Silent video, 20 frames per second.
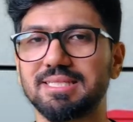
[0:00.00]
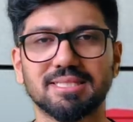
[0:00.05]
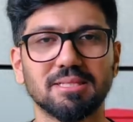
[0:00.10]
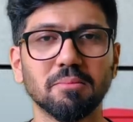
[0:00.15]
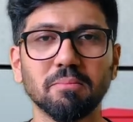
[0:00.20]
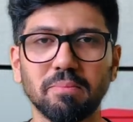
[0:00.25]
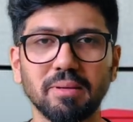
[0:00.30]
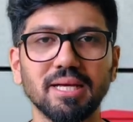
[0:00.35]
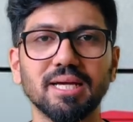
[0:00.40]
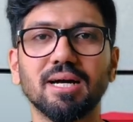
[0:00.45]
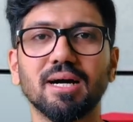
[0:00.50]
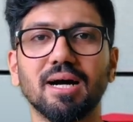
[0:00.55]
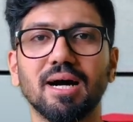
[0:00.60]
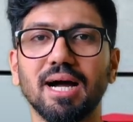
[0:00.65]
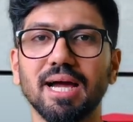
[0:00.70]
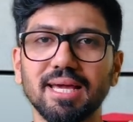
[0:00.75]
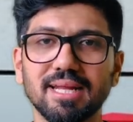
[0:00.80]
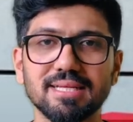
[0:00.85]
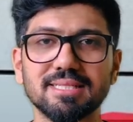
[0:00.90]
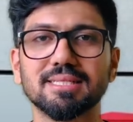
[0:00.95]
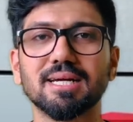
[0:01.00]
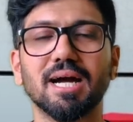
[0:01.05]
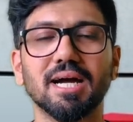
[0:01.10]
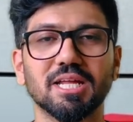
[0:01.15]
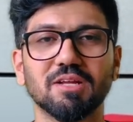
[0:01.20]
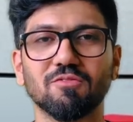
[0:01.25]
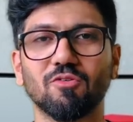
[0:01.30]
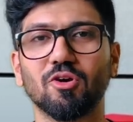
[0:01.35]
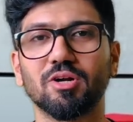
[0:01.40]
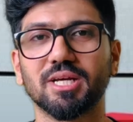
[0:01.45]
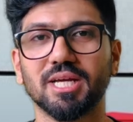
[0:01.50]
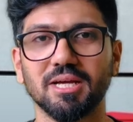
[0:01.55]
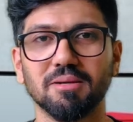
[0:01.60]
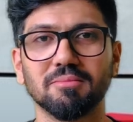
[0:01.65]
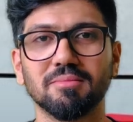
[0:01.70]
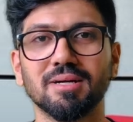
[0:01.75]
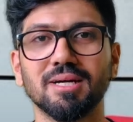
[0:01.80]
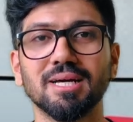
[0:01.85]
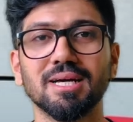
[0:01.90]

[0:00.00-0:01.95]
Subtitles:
simply a high risk, high reward game.